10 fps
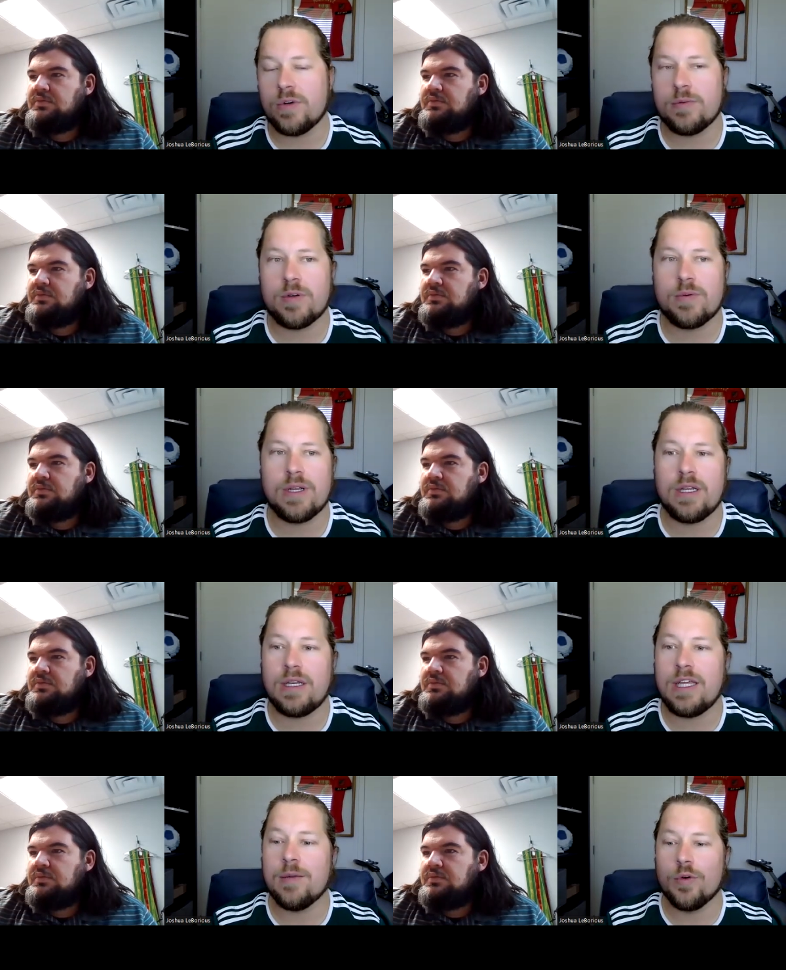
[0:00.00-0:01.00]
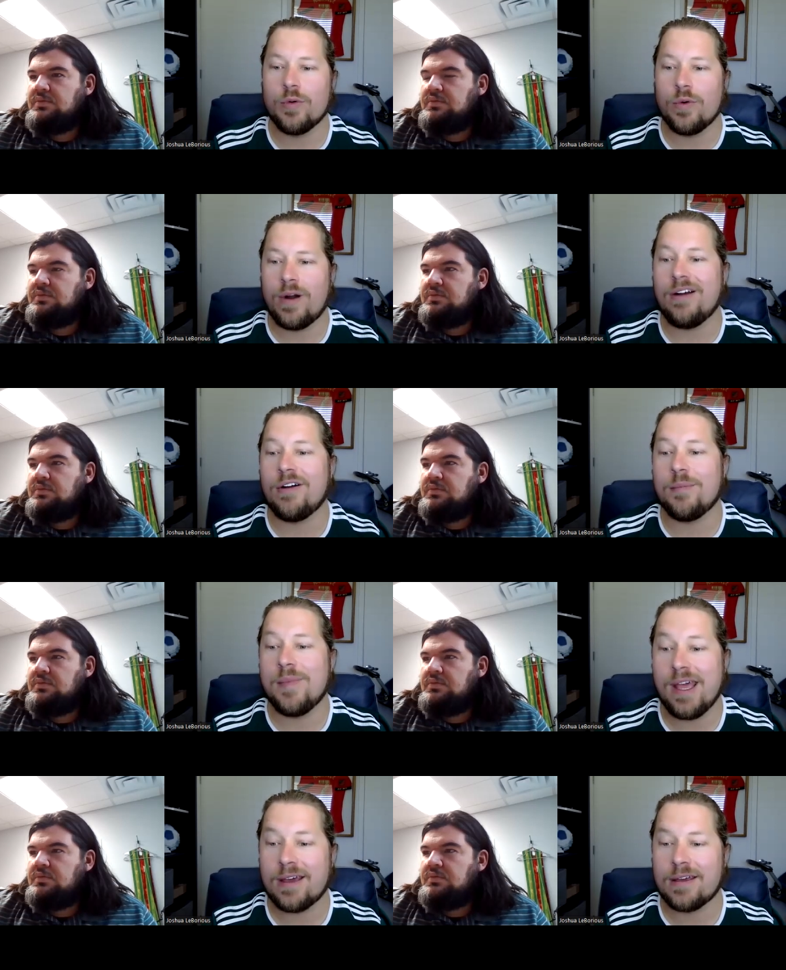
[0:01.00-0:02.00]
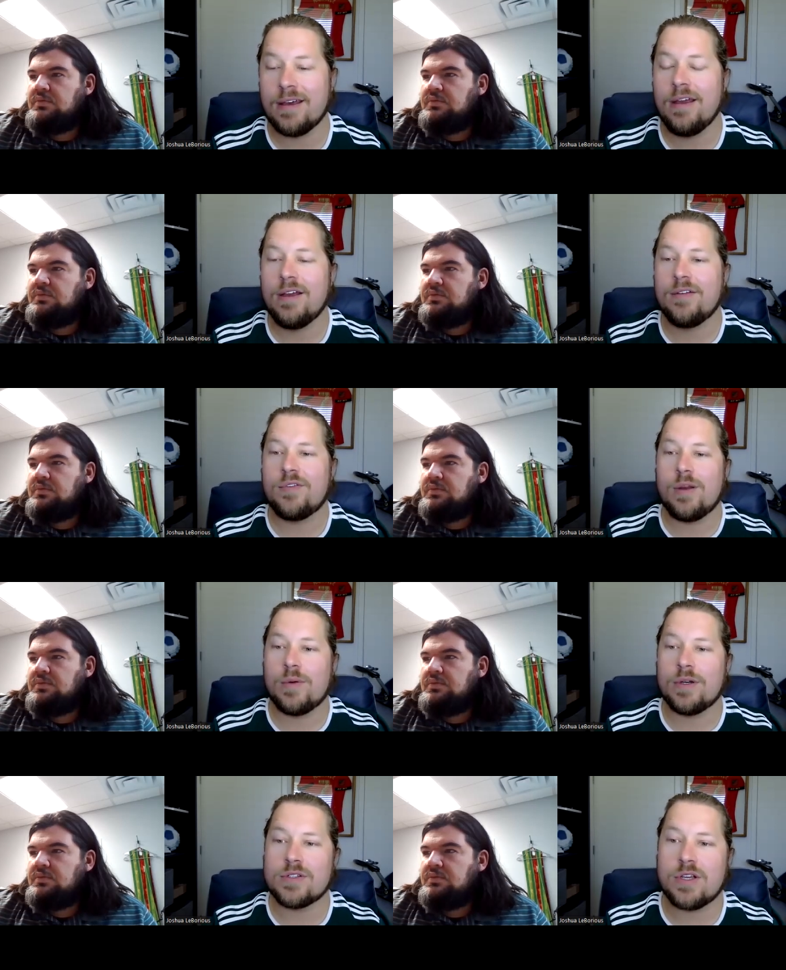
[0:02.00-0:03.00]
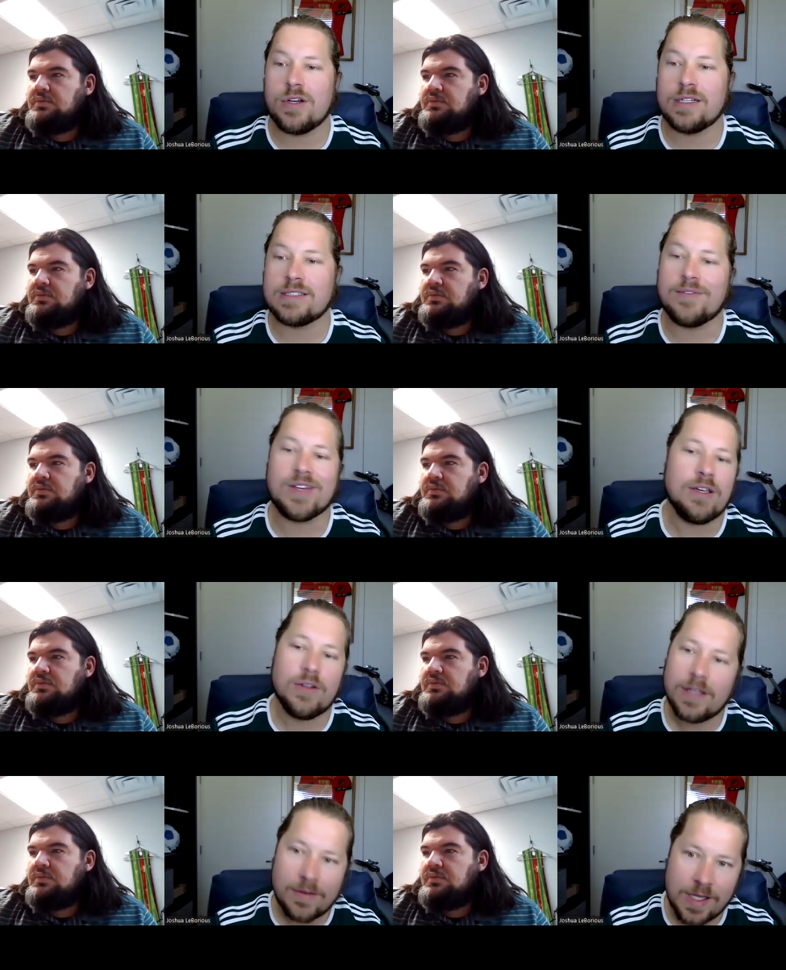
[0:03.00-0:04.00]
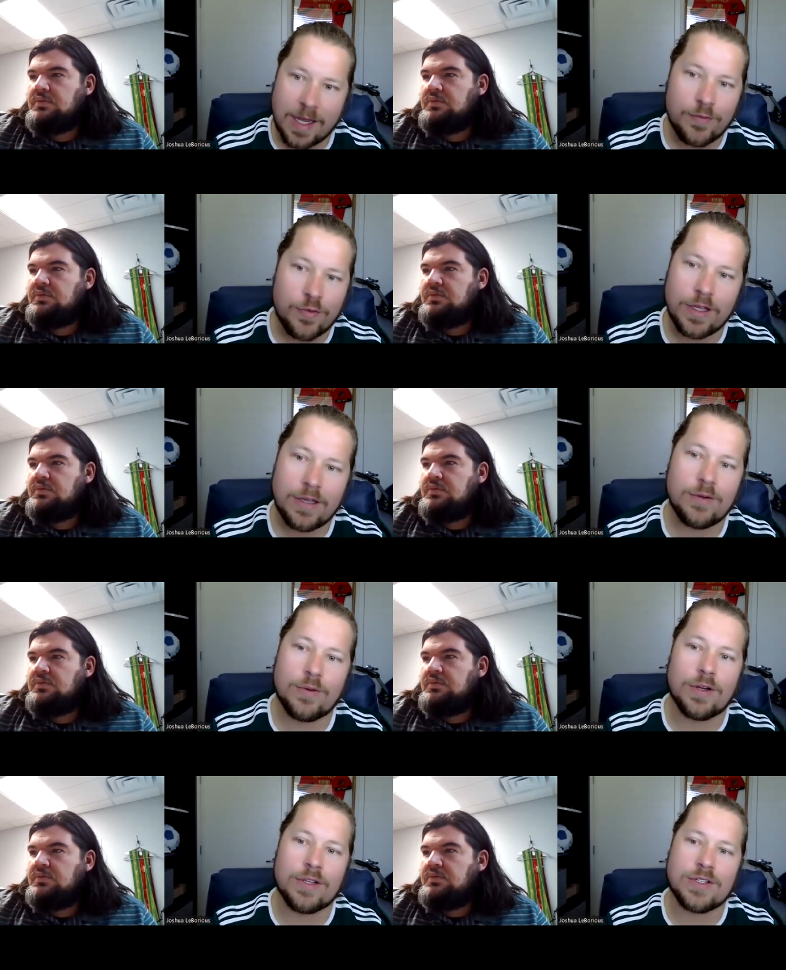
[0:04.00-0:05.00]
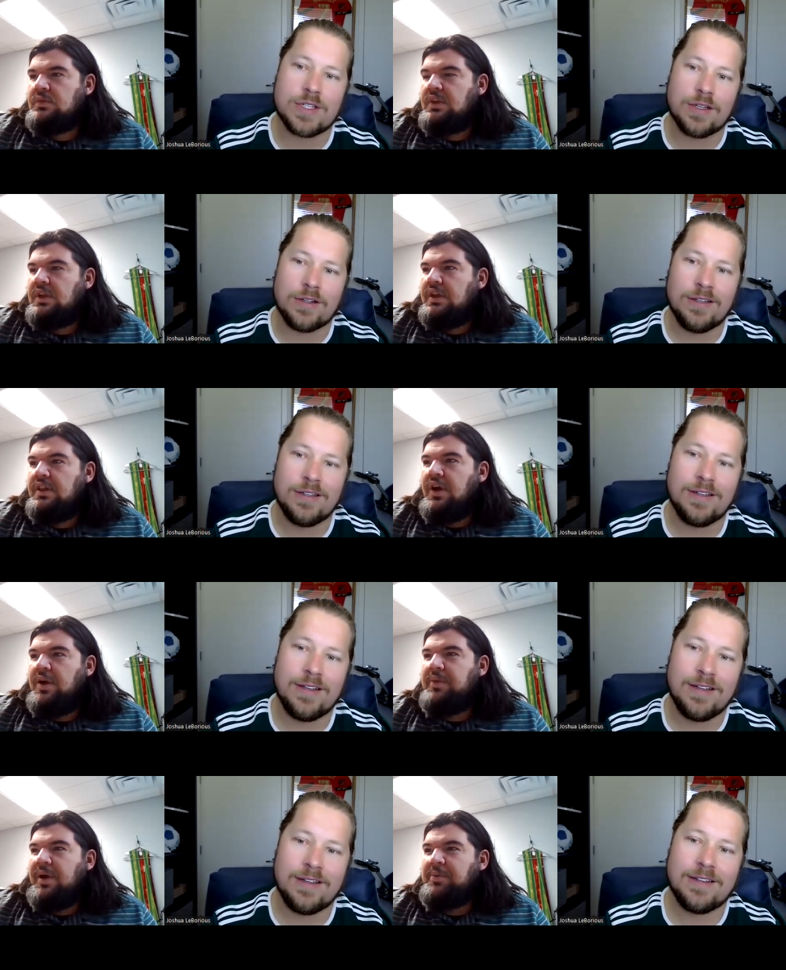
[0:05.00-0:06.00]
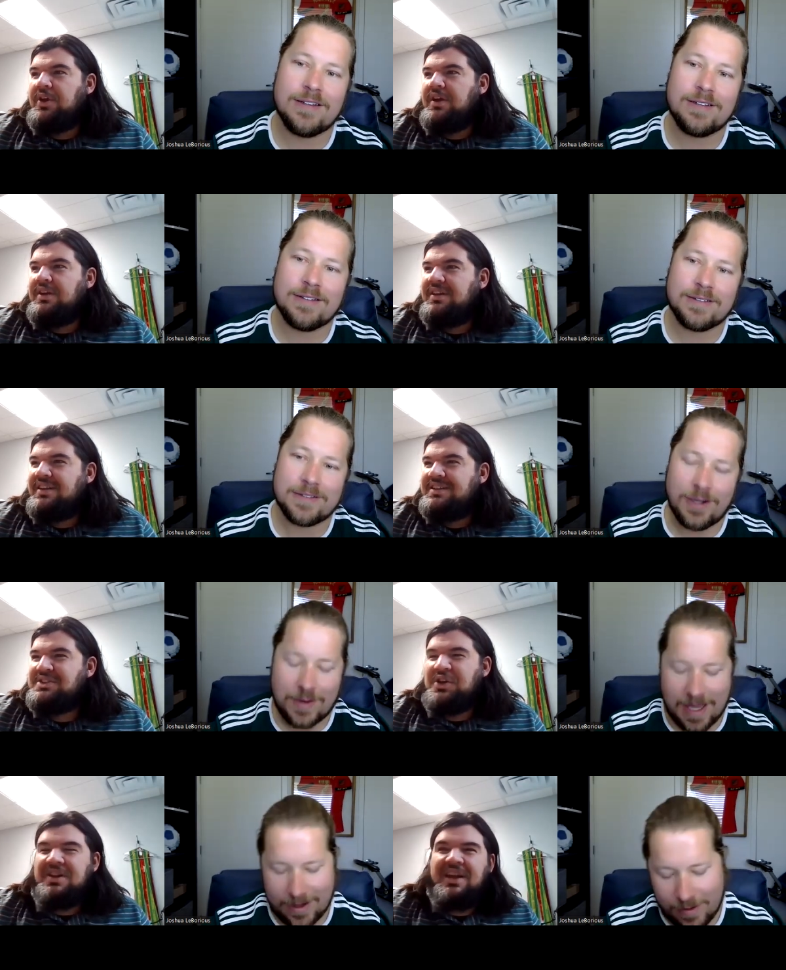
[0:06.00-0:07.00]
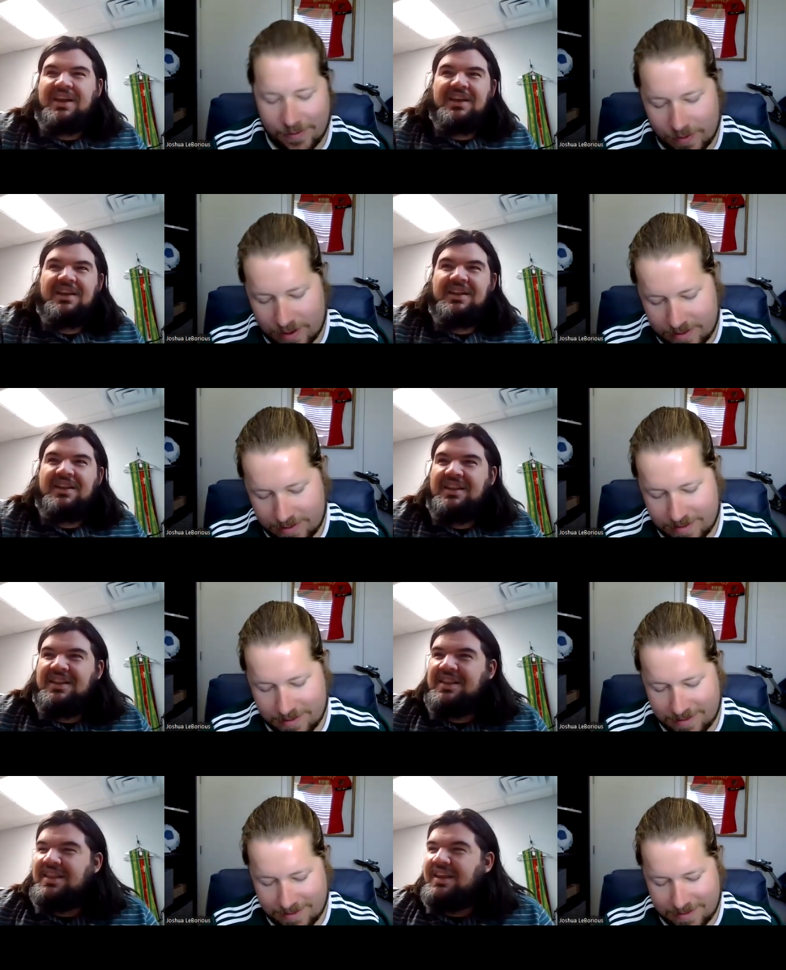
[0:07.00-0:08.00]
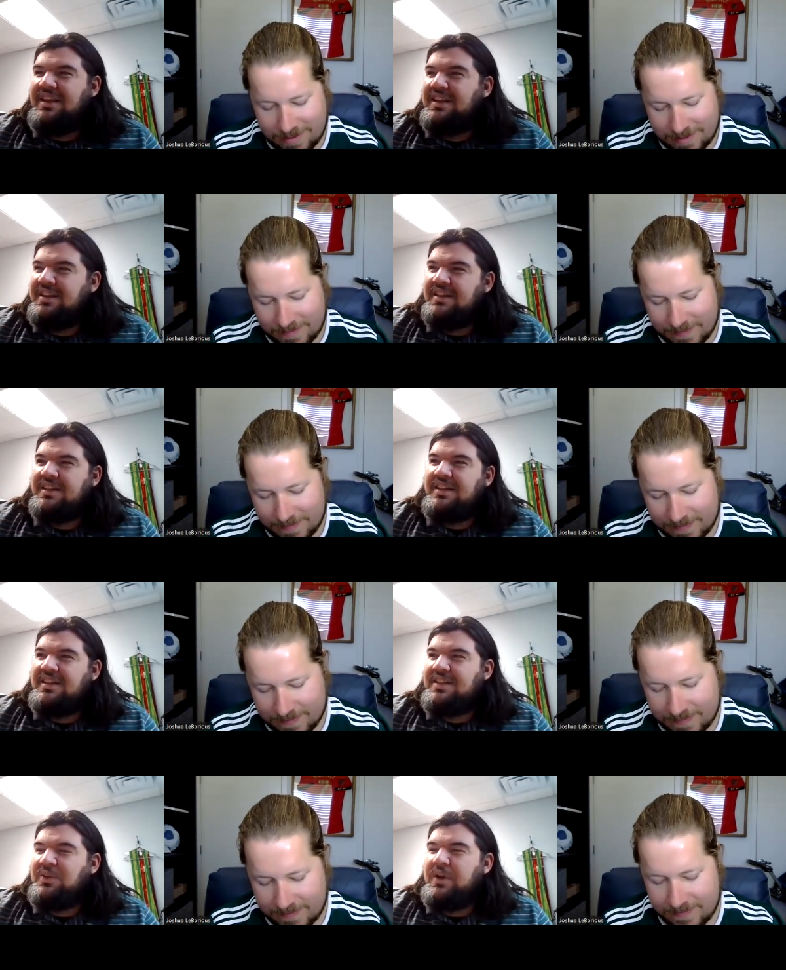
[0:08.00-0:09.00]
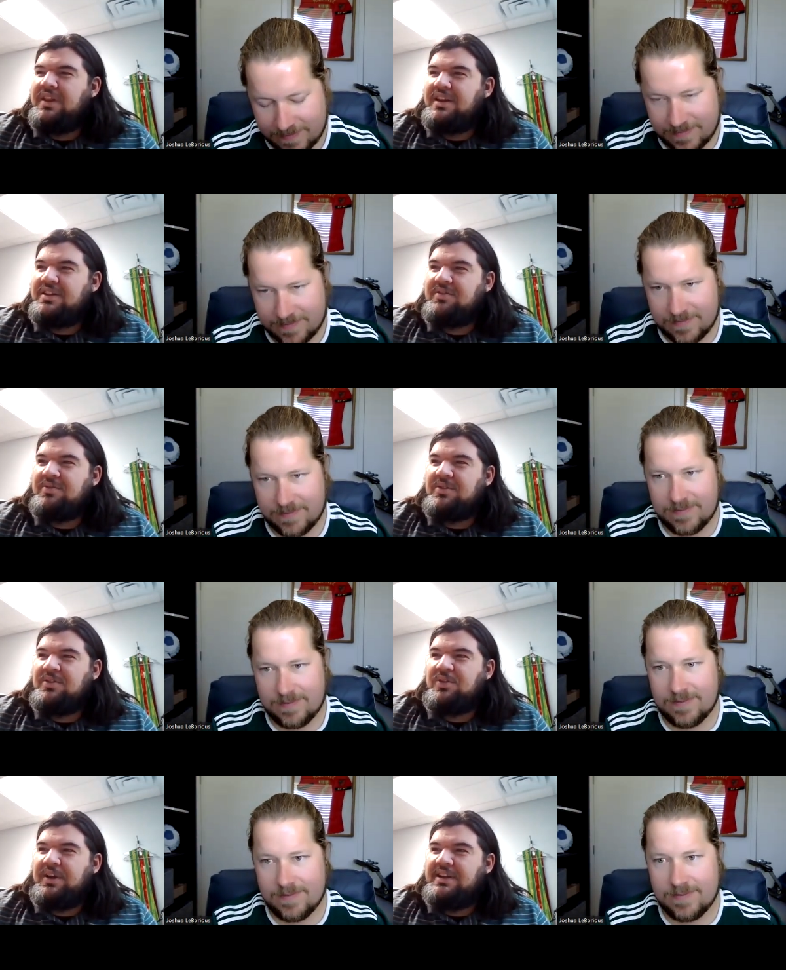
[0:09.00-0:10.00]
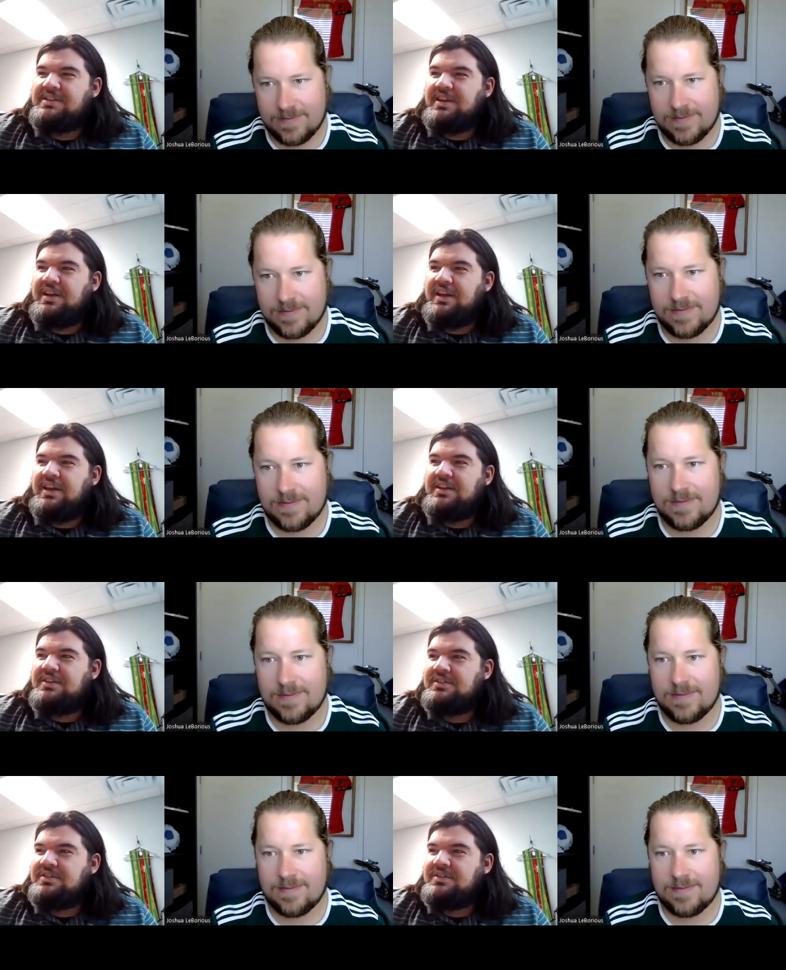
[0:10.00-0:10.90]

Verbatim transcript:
Speaker 1: it would have been written in Hebrew or Aramaic. For anyone who's curious, have I killed enough time for you, or are you still?
Speaker 2: No, I'm I'm good. Okay, so, like, go for it. The the way that it's translating it